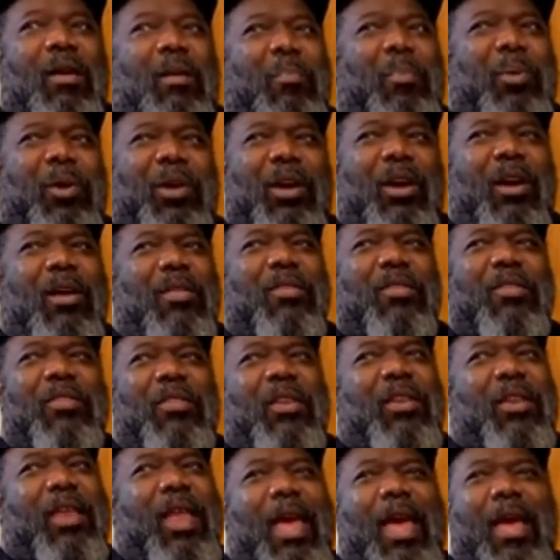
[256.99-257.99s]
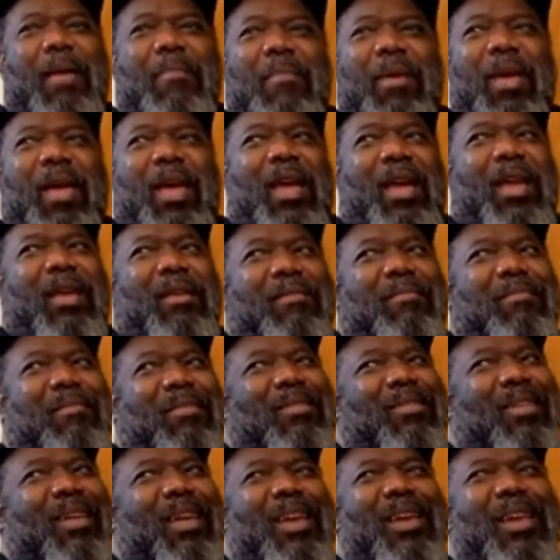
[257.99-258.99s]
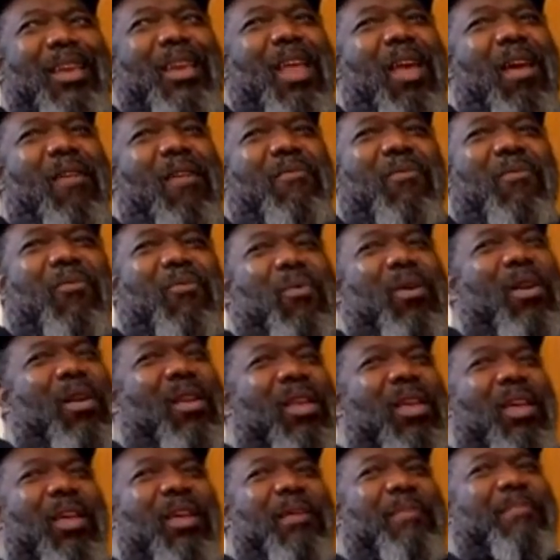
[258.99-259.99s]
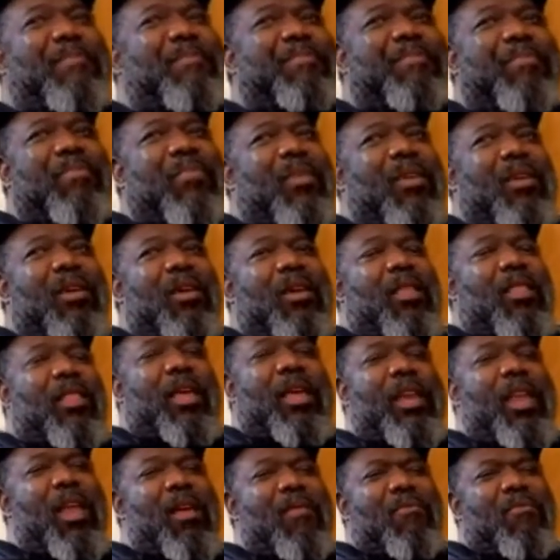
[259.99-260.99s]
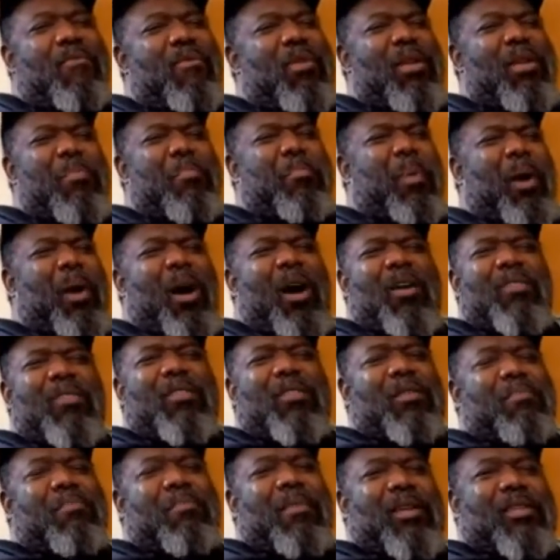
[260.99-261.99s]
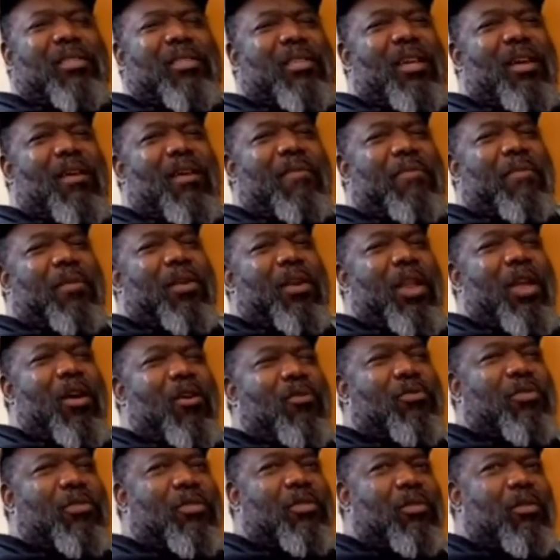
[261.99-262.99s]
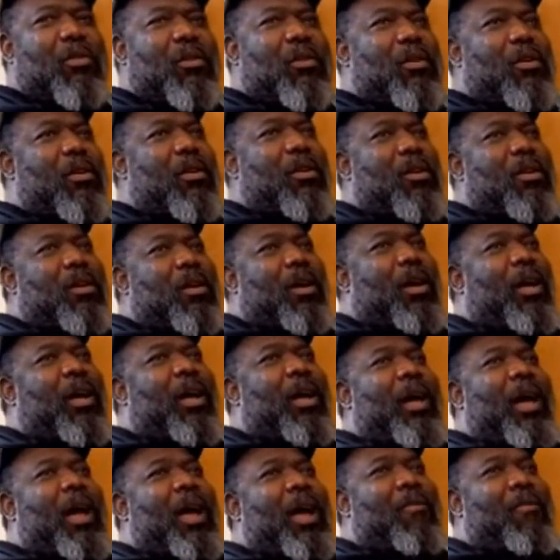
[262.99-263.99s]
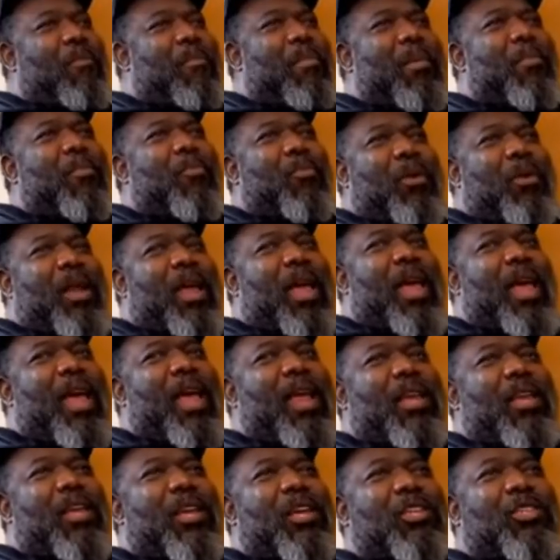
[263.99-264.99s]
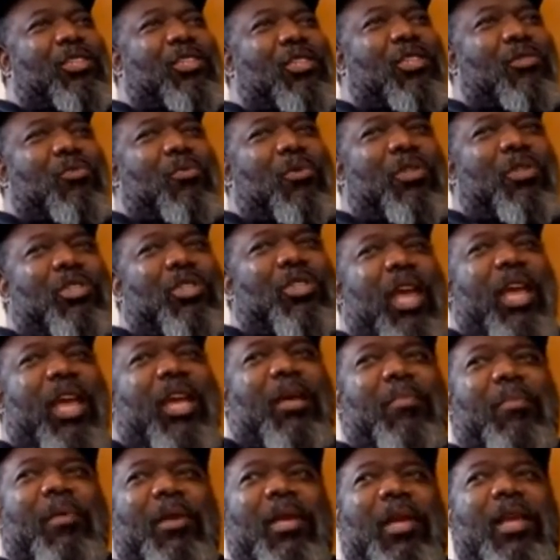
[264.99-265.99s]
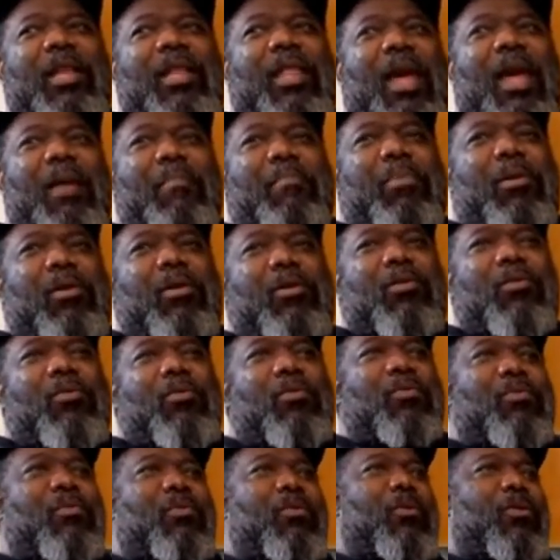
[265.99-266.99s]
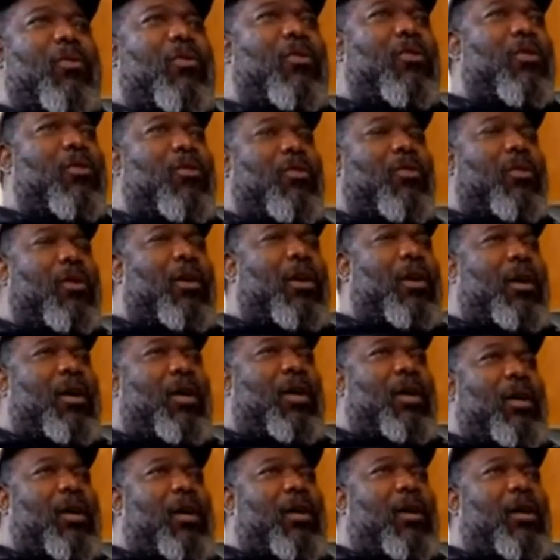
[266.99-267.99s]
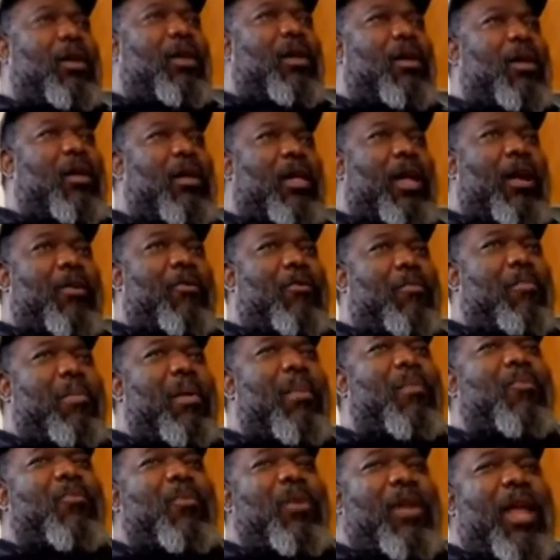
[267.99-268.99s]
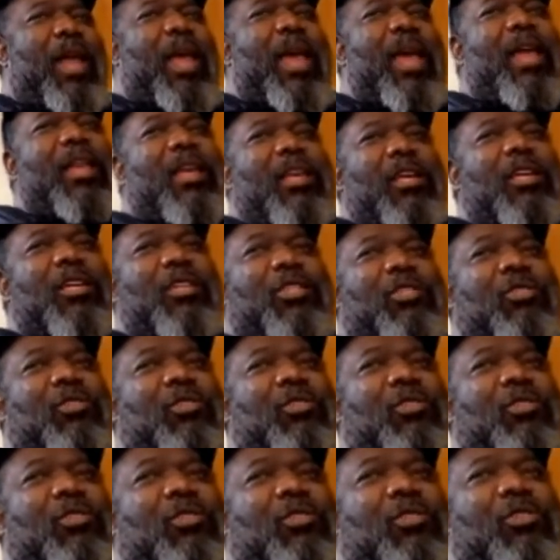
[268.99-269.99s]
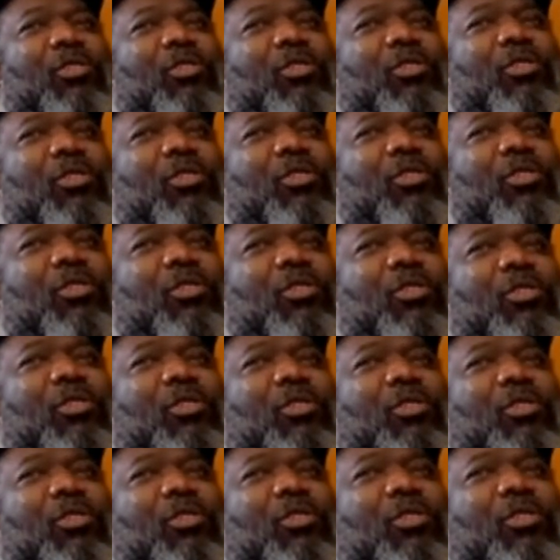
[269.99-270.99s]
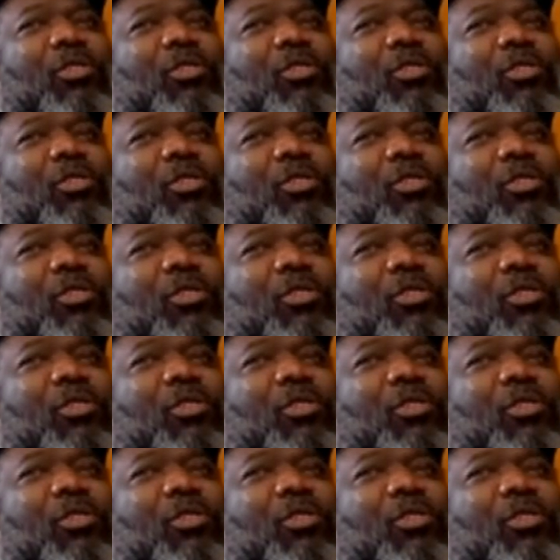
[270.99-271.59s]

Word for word: But other than that, man, they never really, they never really bothered myself and Nelson. Uh, I remember when they had issues with Jacob and Eli Blu. Uh, I remember when they had issues with uh, Shane Douglas.